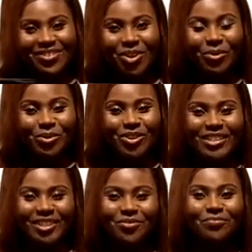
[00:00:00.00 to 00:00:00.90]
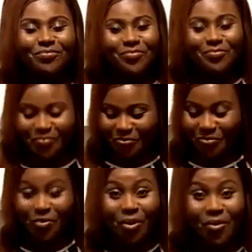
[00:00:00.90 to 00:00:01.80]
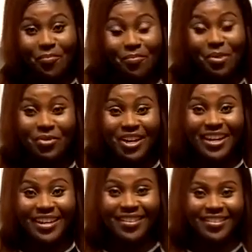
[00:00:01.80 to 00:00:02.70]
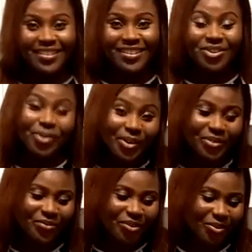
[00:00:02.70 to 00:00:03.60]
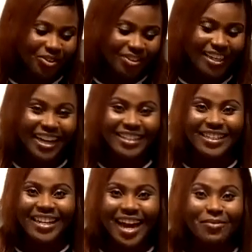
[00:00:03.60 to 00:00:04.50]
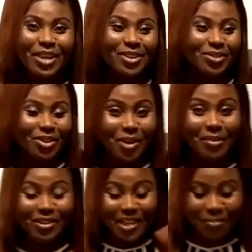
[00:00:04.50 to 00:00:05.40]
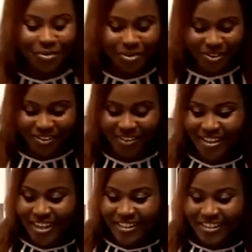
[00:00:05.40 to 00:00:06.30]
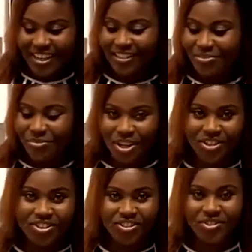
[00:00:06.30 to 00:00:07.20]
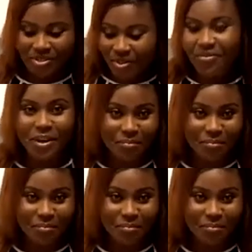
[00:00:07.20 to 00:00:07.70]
consulting for Marykay going forward, and I'm here to talk about their products. These are the range of their